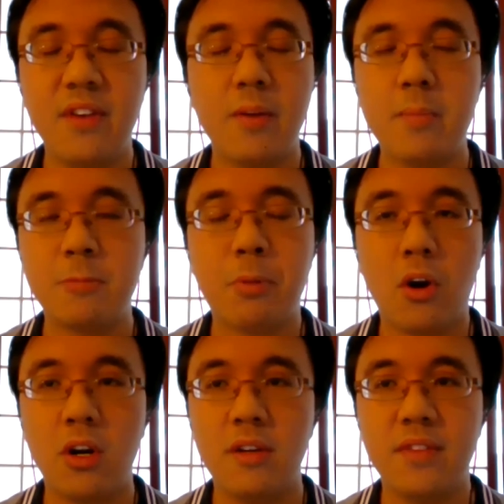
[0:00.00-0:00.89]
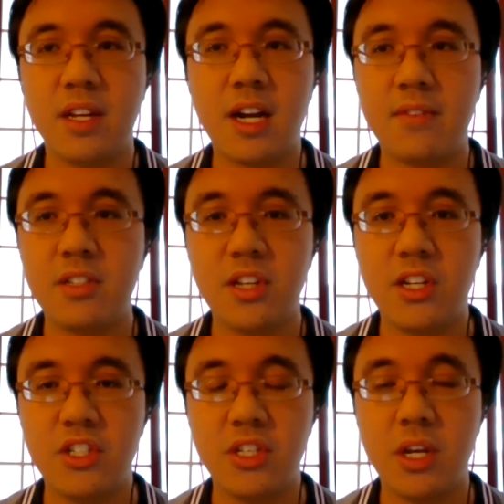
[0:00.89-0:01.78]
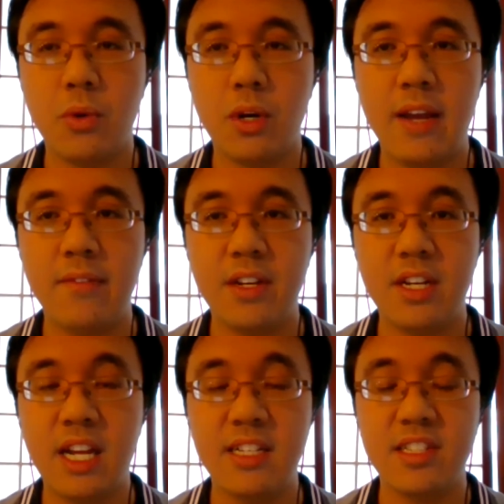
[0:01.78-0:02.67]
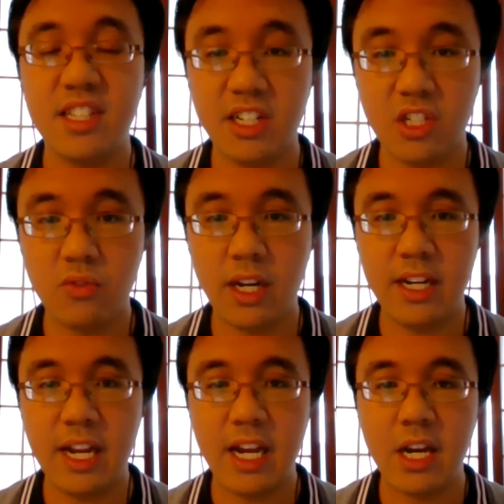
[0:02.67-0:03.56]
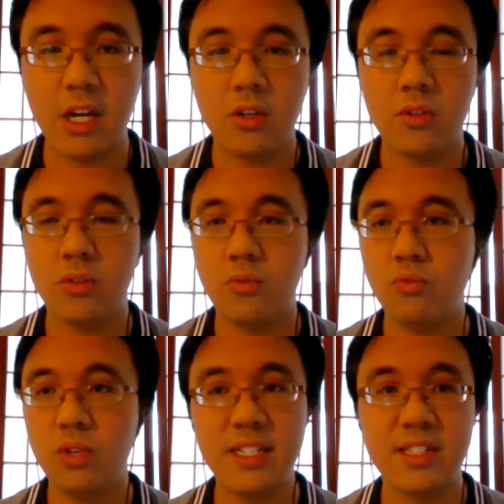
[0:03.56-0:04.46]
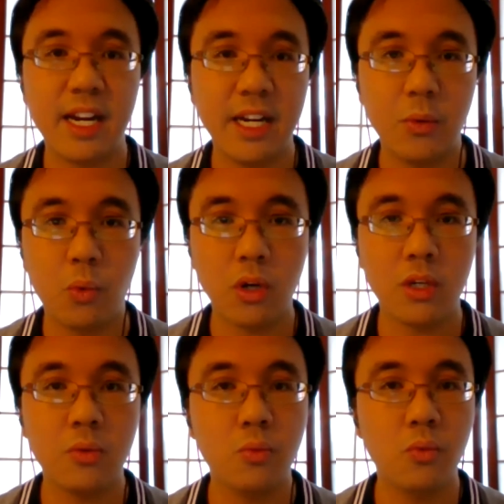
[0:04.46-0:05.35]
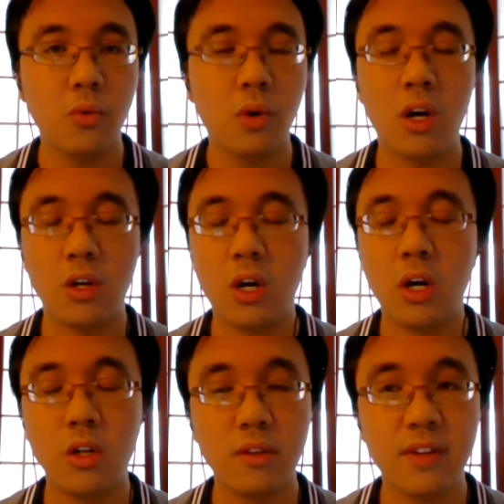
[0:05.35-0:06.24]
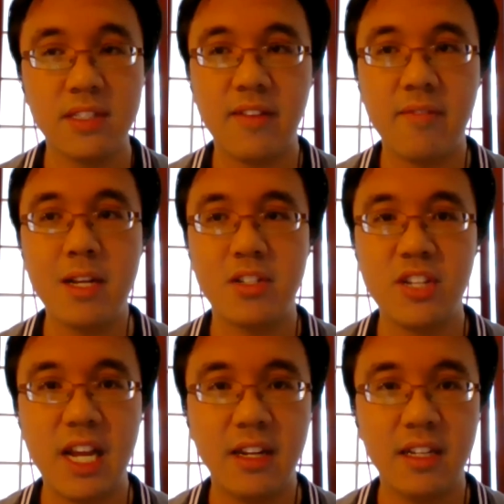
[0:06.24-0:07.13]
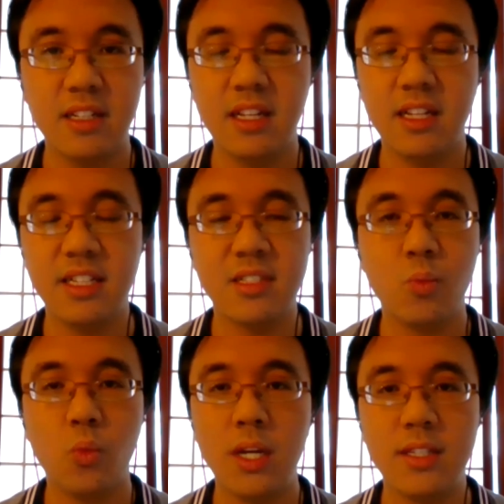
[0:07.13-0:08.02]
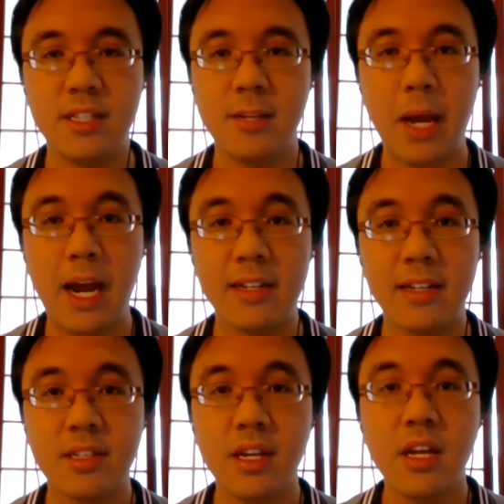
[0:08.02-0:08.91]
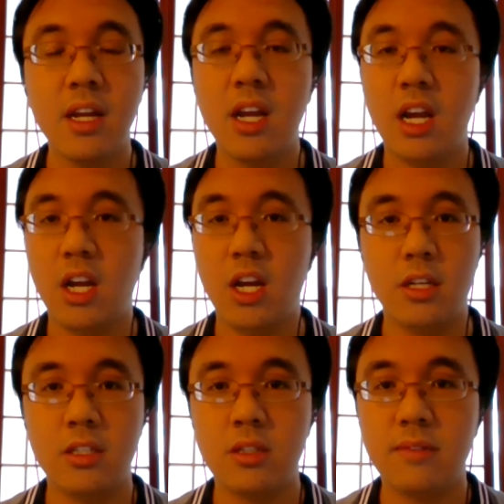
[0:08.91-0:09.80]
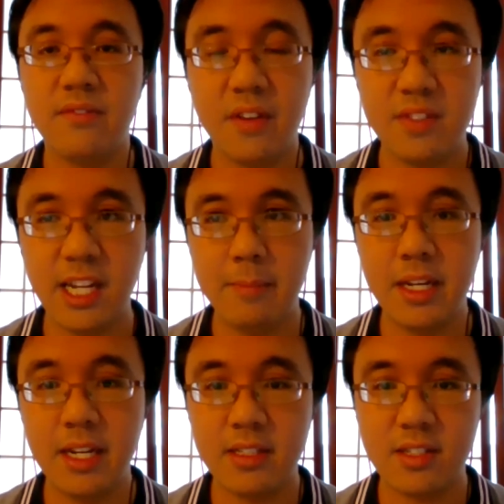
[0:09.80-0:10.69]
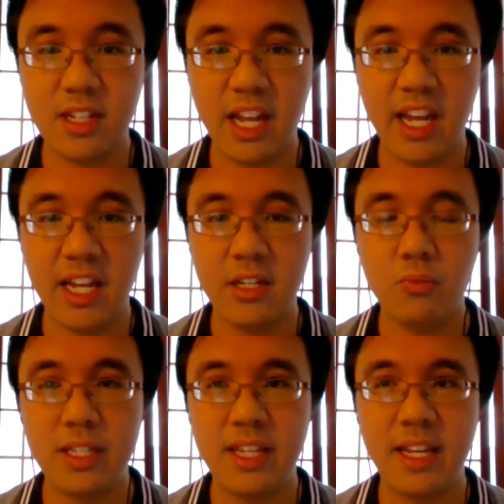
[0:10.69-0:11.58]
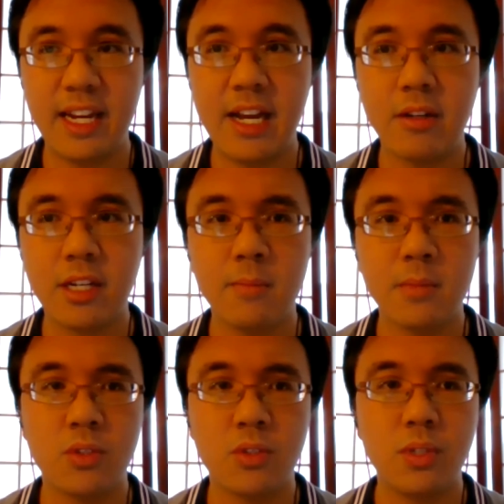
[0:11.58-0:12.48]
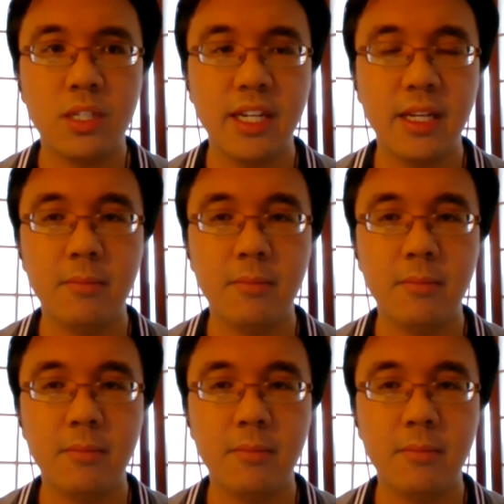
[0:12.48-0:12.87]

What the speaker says: much part of the conversation that we're having as a nation right now. Redesigning work, all of us have mentioned that at least once in the past 15 minutes, and rethinking outcomes, which really